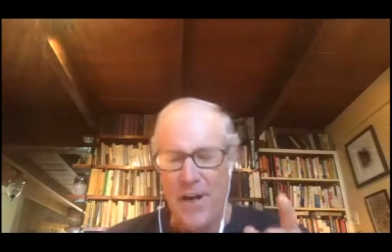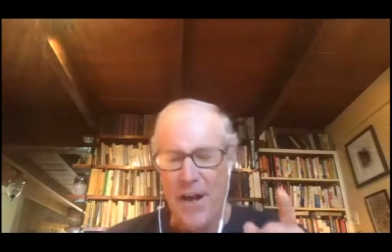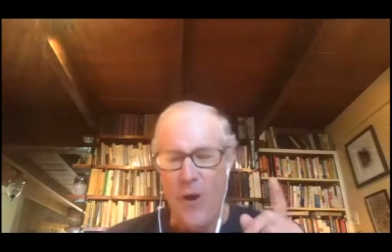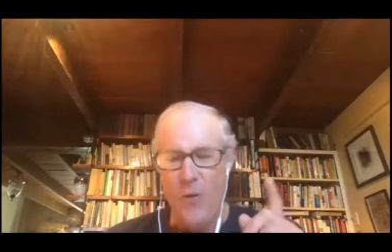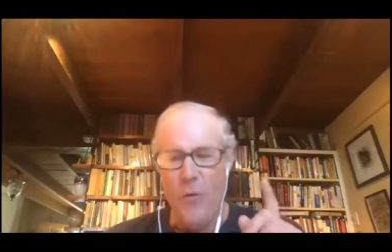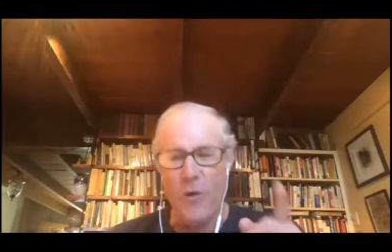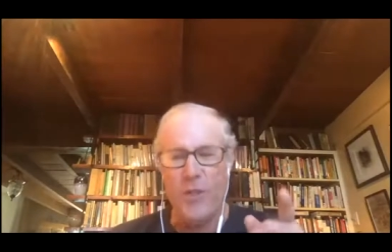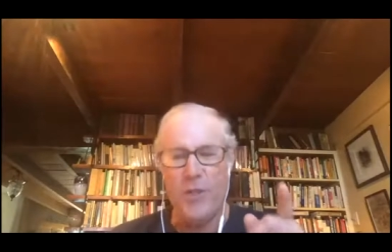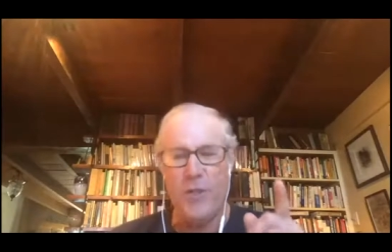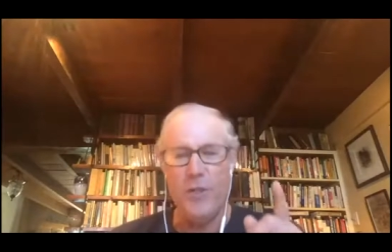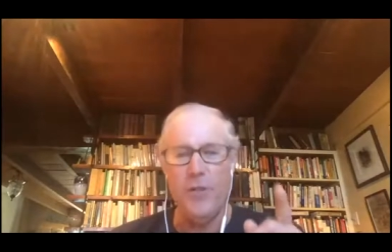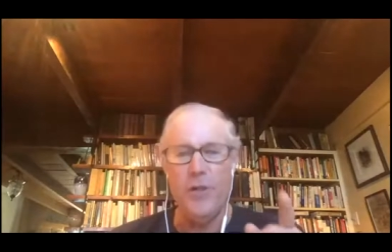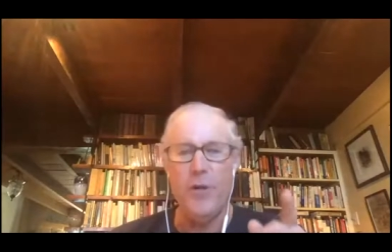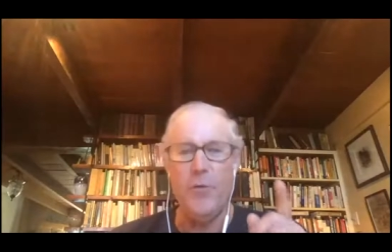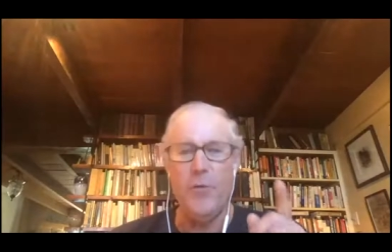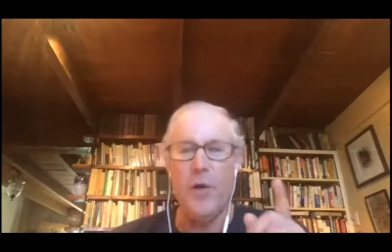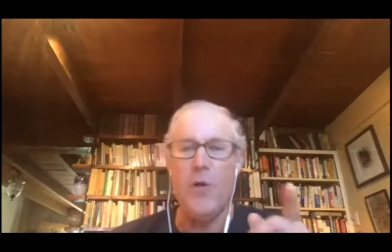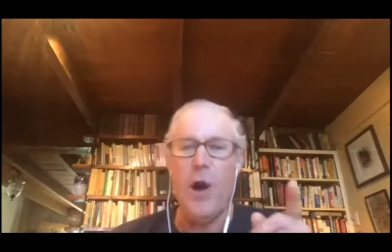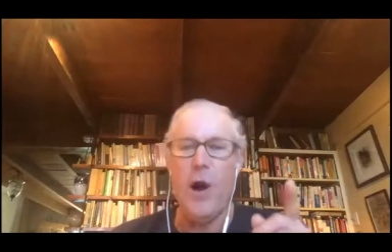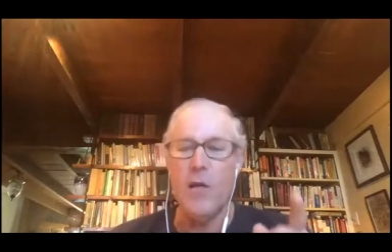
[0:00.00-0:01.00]
What you do
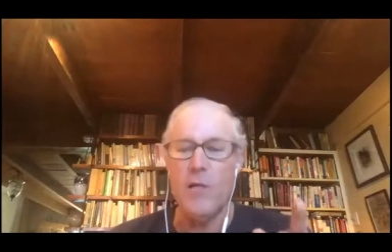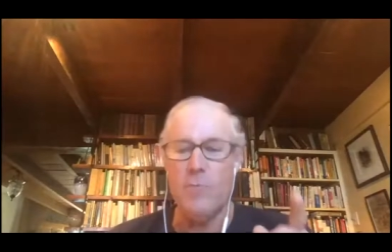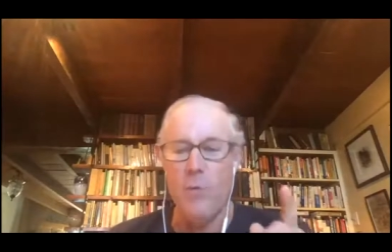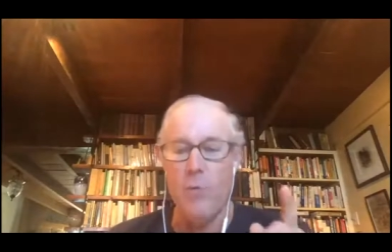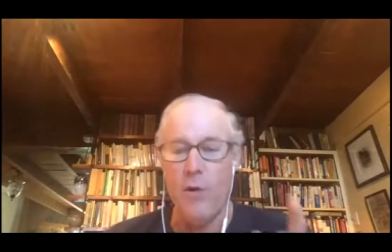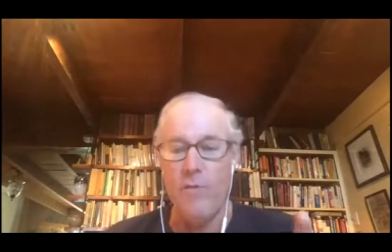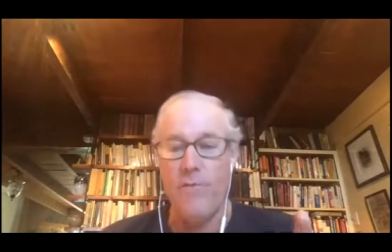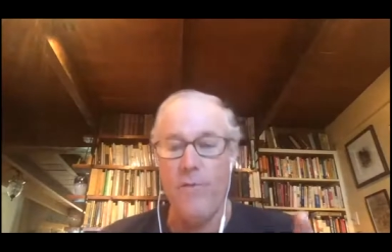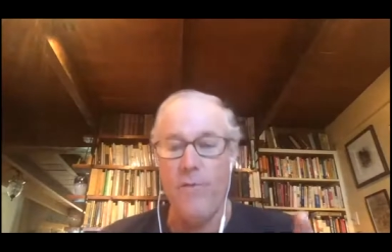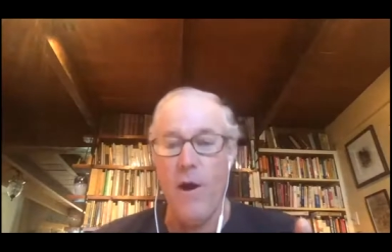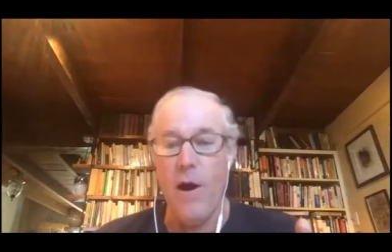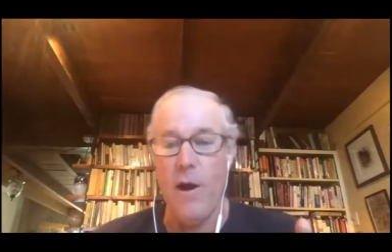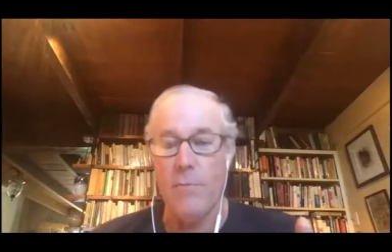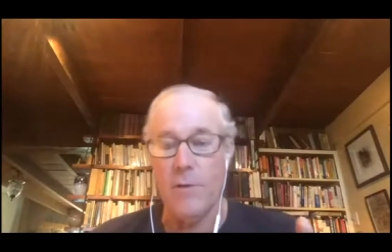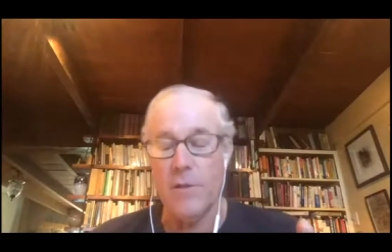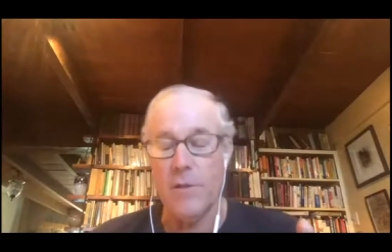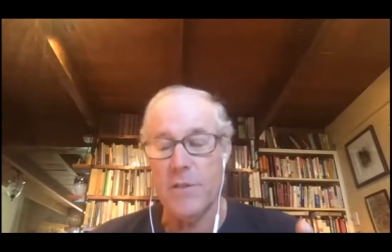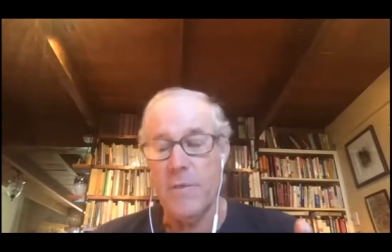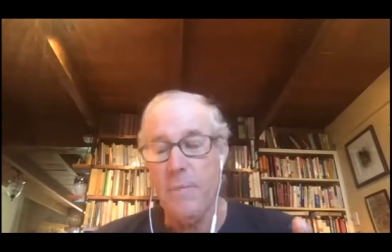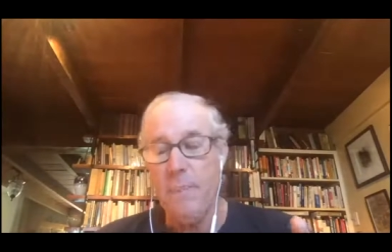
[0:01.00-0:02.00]
requires more farmers.